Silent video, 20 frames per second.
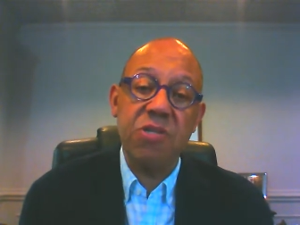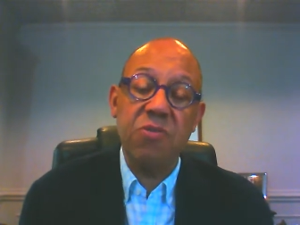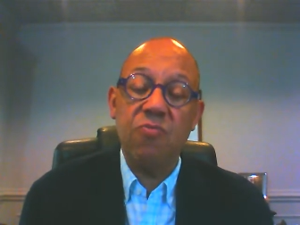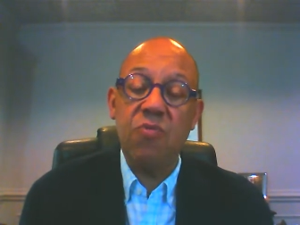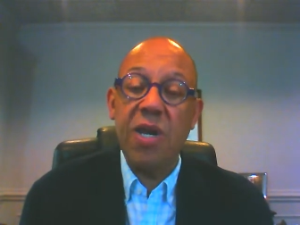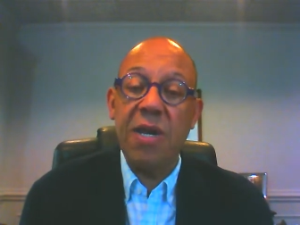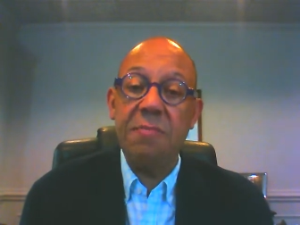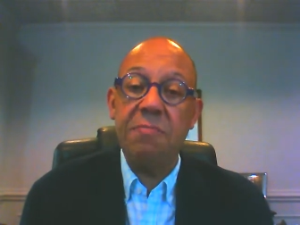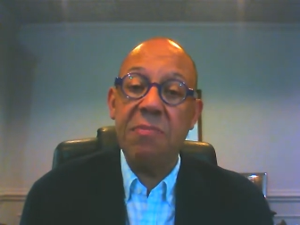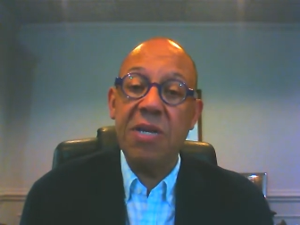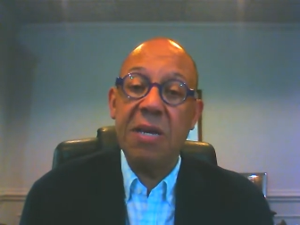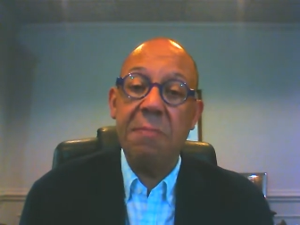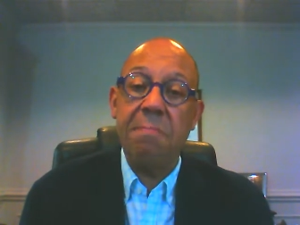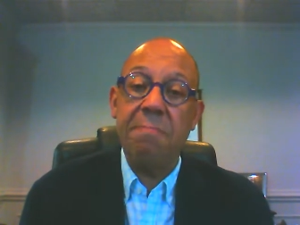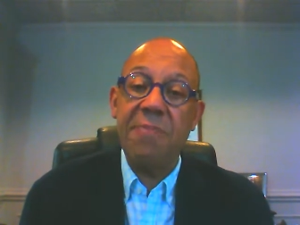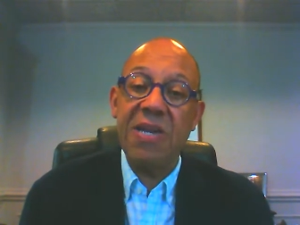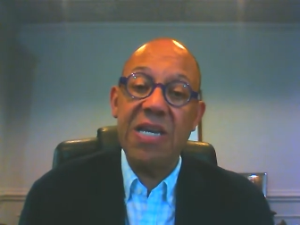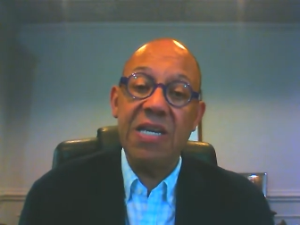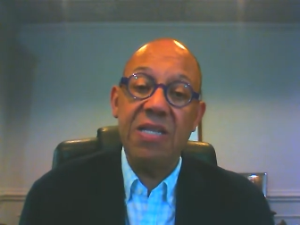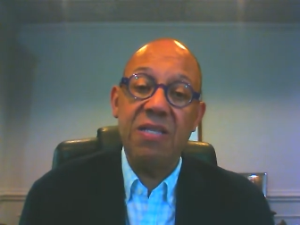the
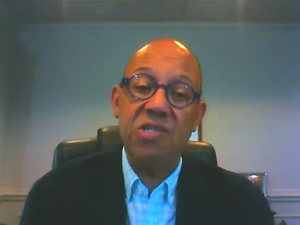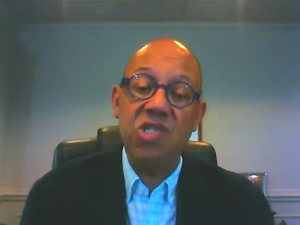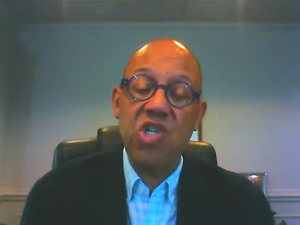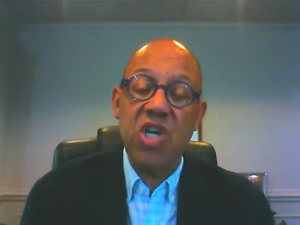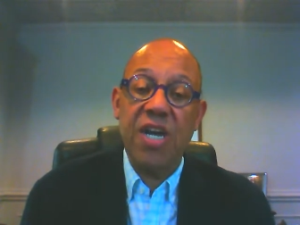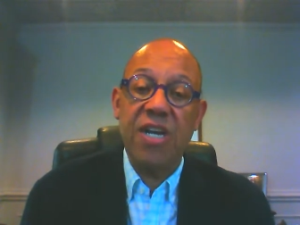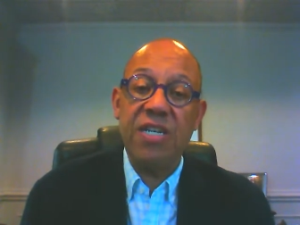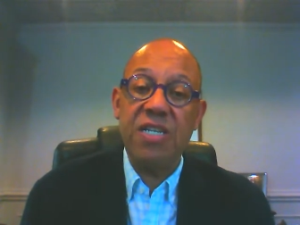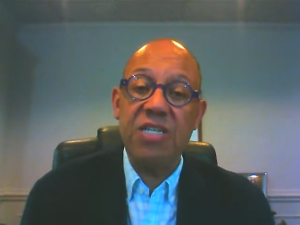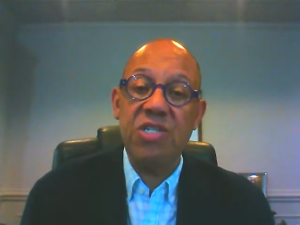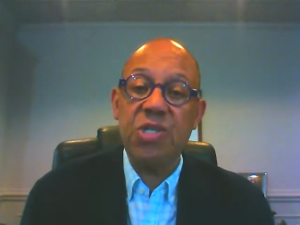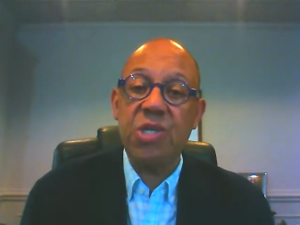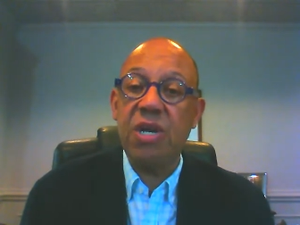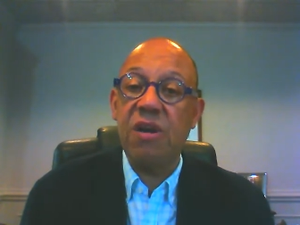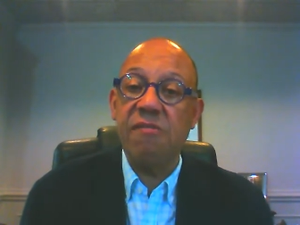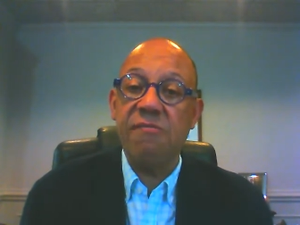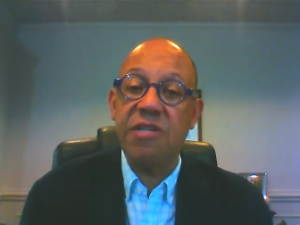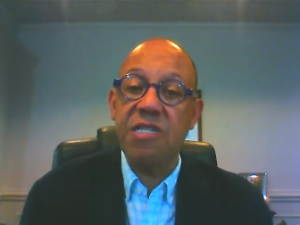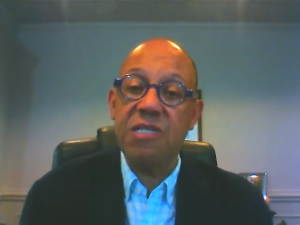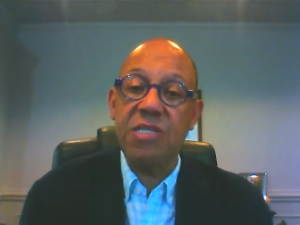renminbi, the Chinese
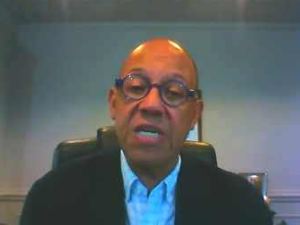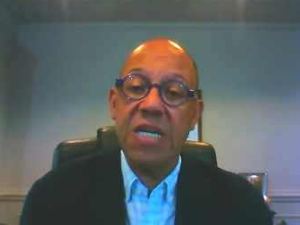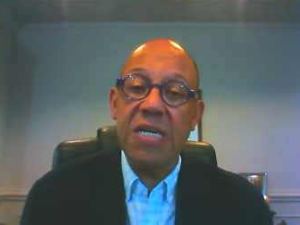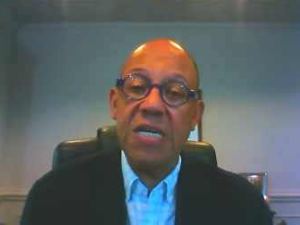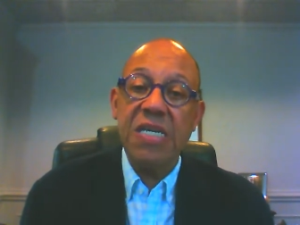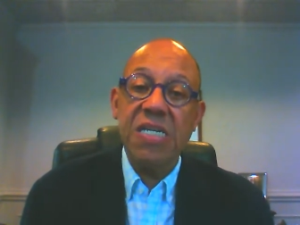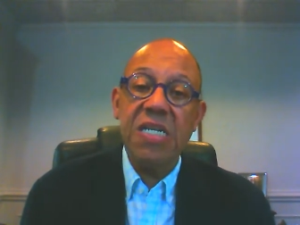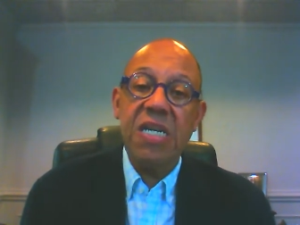currency.